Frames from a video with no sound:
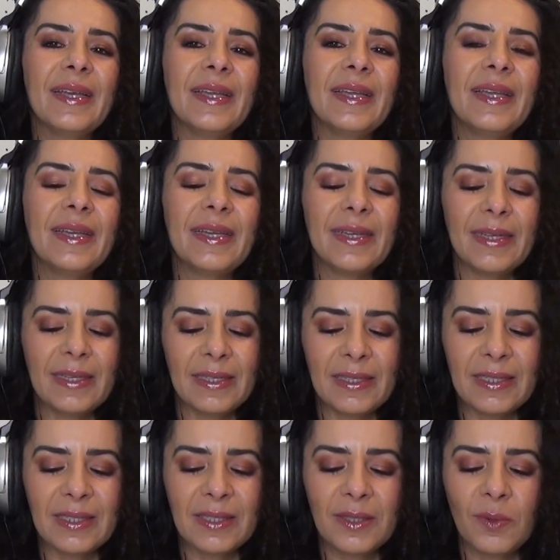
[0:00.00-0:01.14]

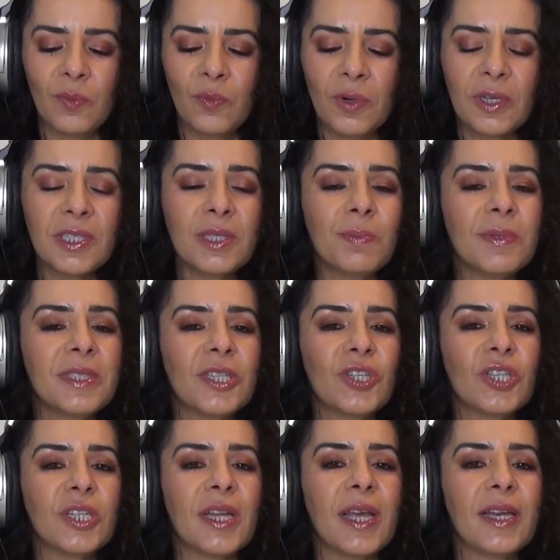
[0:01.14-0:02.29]
is the worst
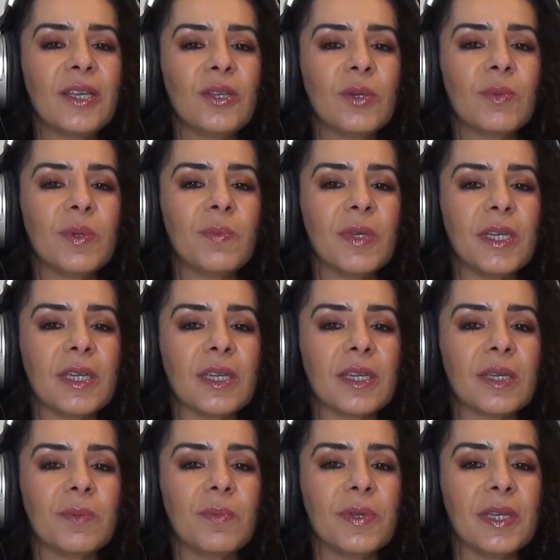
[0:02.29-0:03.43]
position any human being
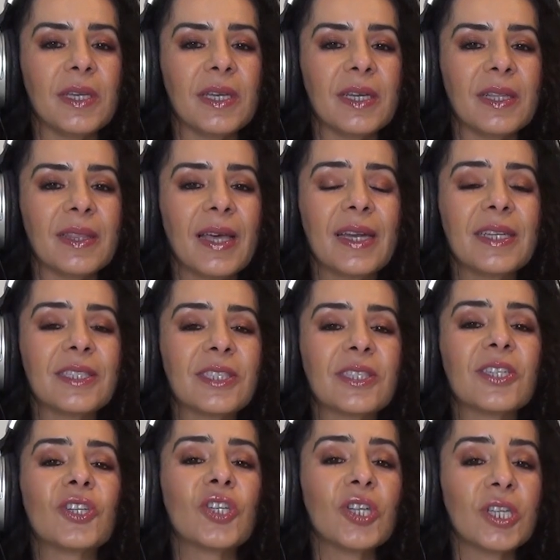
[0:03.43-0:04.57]
could be in. That is the
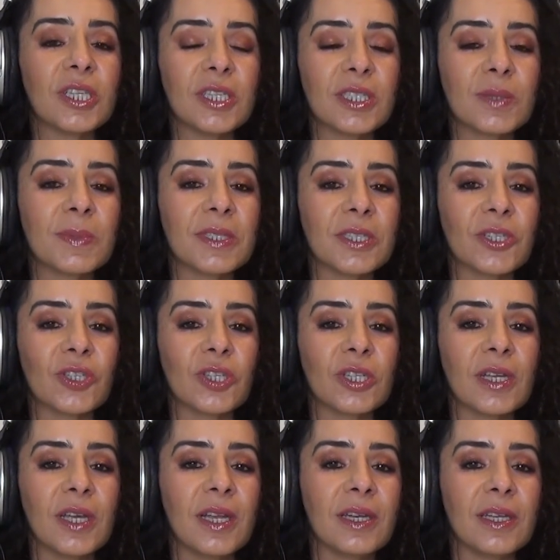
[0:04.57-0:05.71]
shittiest
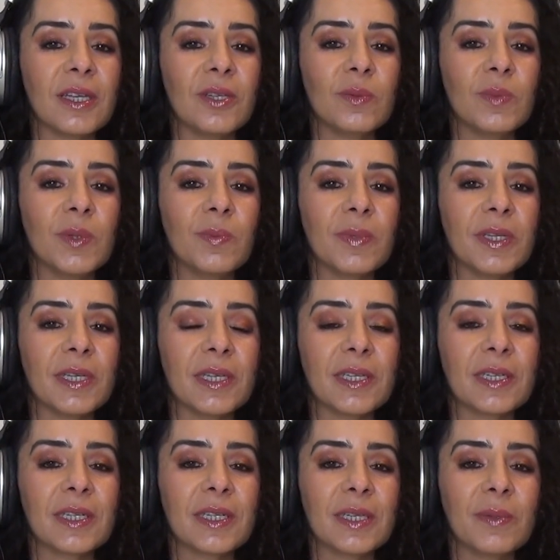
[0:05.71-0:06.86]
position any human
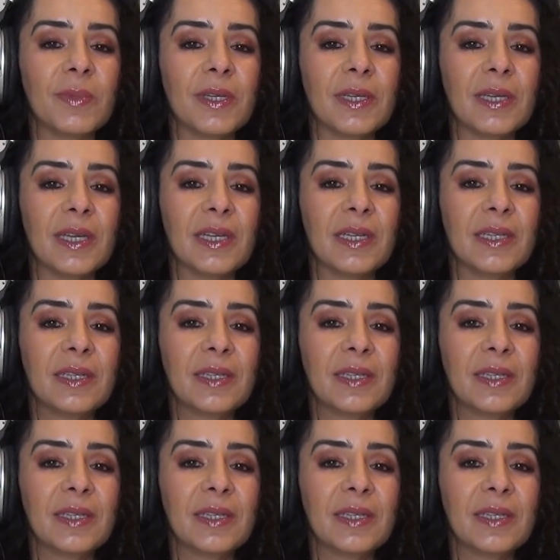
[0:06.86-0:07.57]
being could be in.